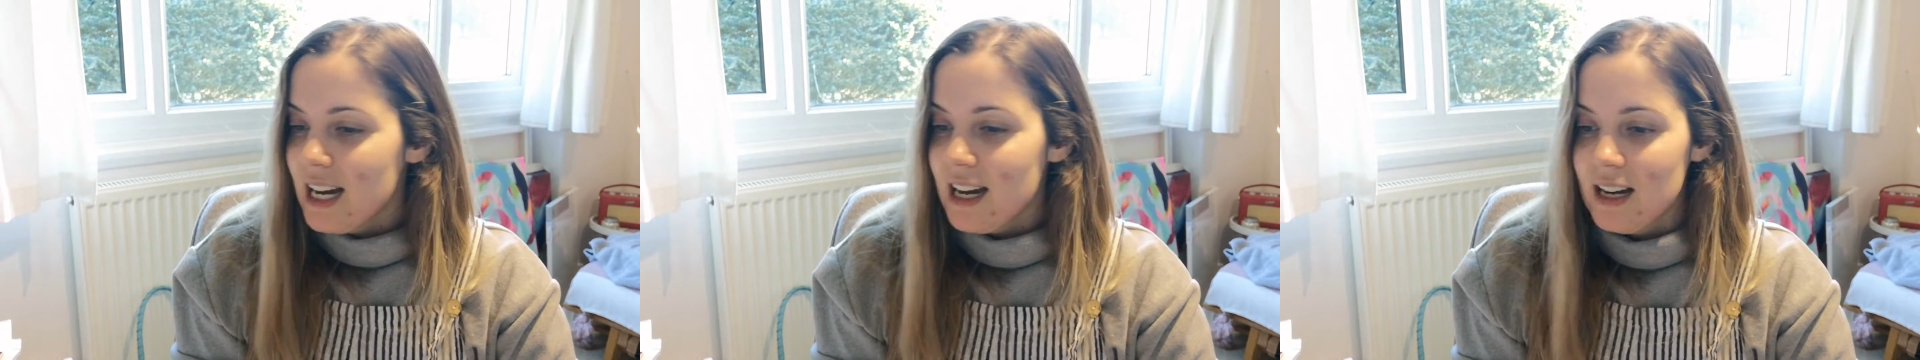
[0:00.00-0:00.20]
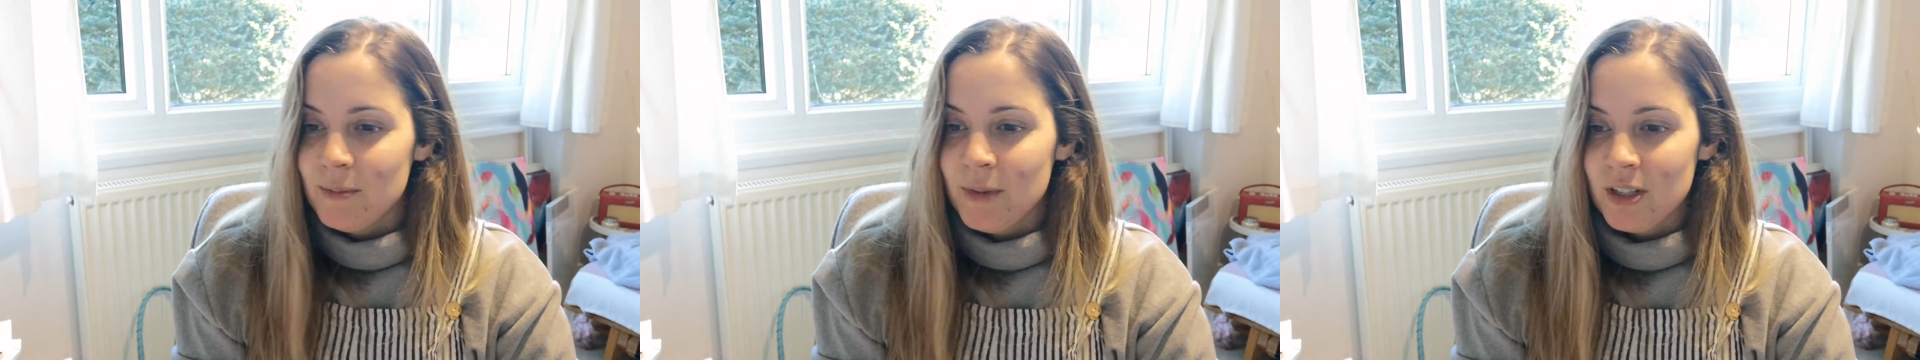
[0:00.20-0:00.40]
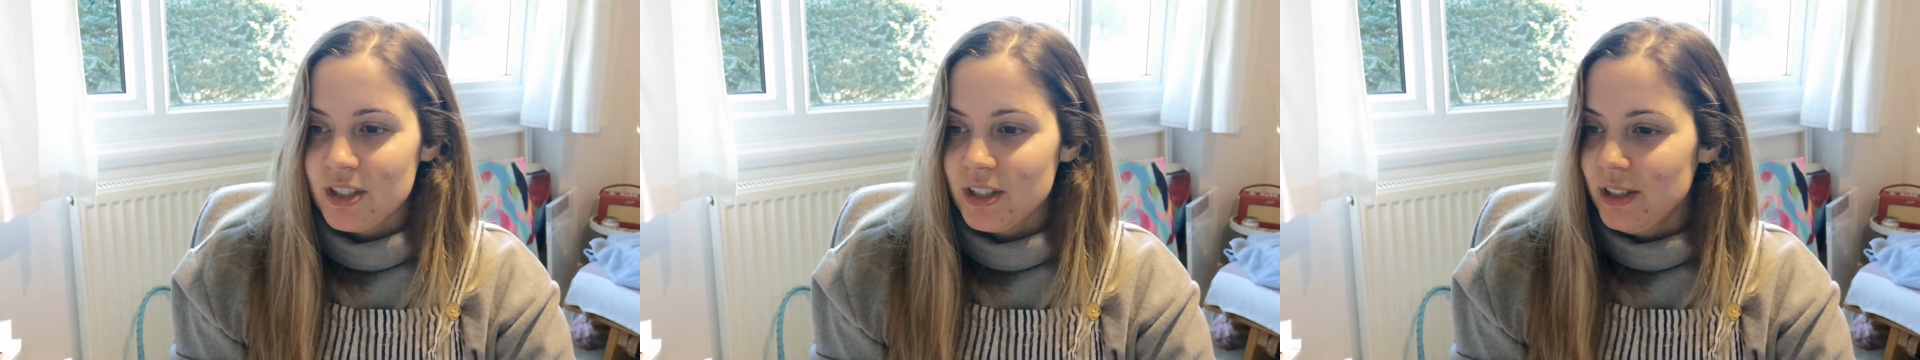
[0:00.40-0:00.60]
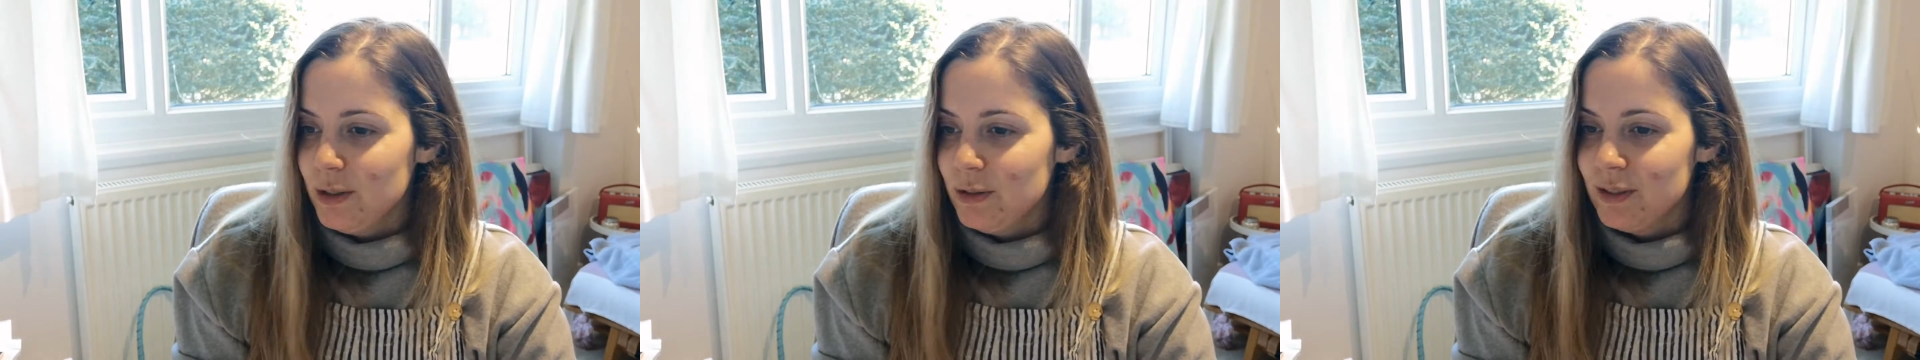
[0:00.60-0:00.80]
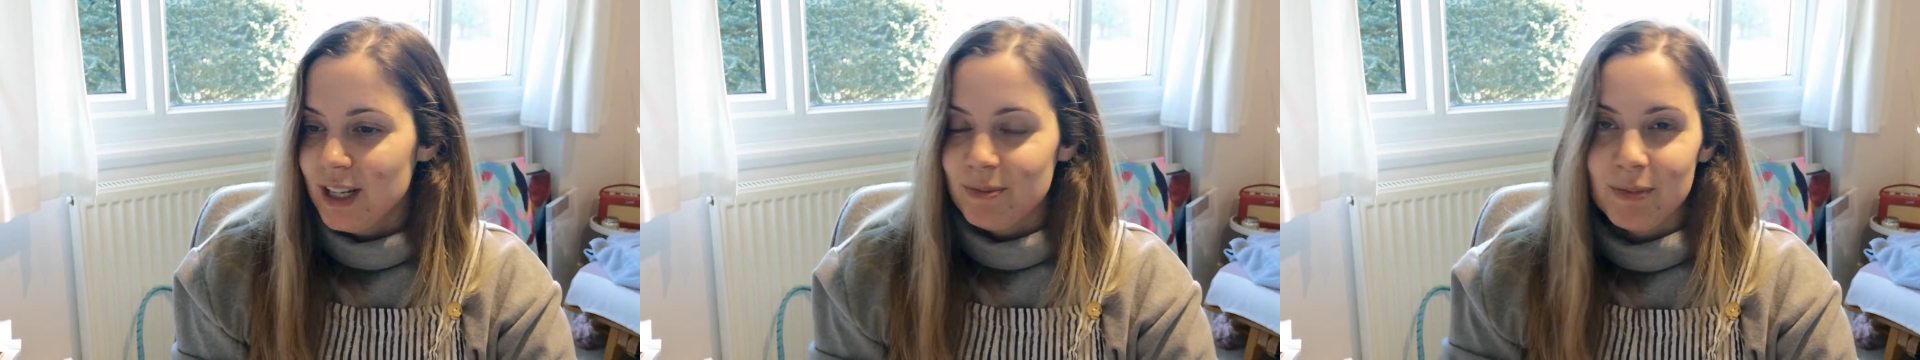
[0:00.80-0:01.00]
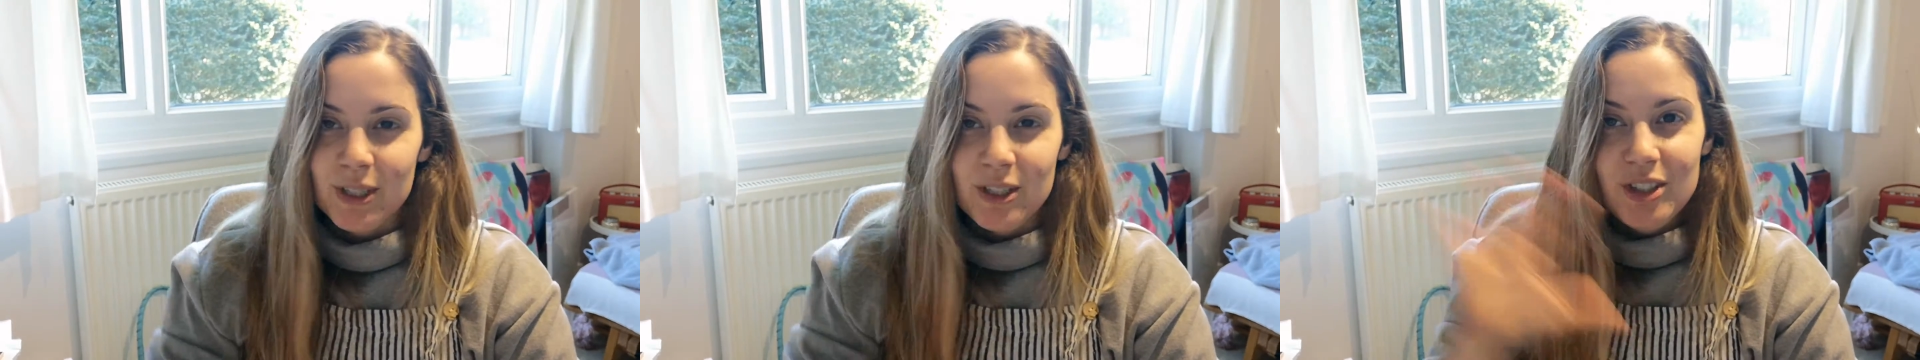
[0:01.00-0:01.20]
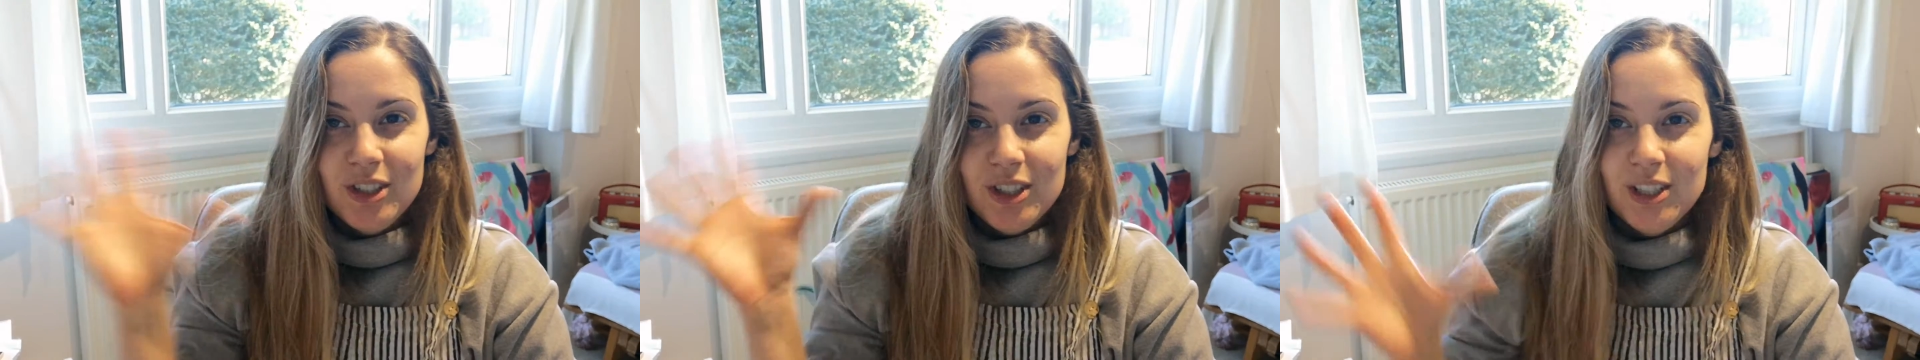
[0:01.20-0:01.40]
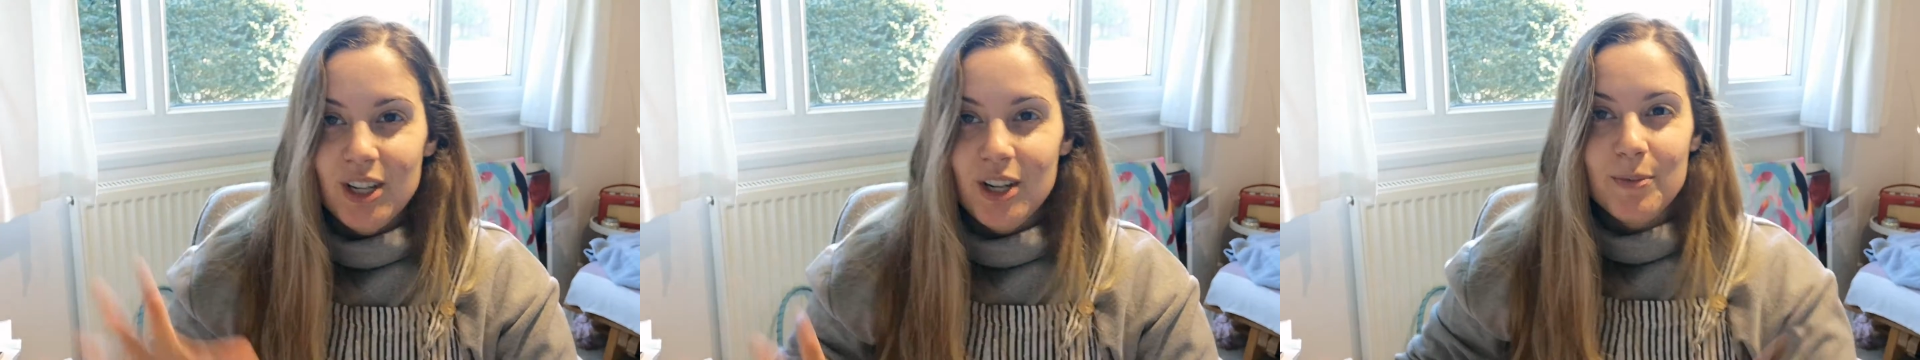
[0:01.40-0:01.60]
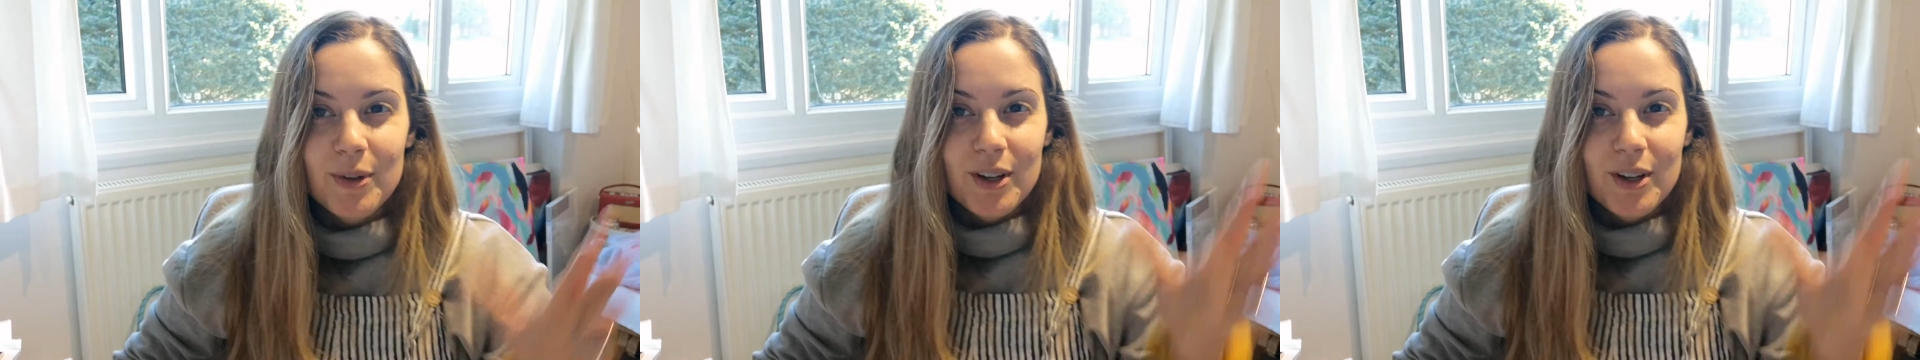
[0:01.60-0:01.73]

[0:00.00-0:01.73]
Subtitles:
I'll show you around my studio,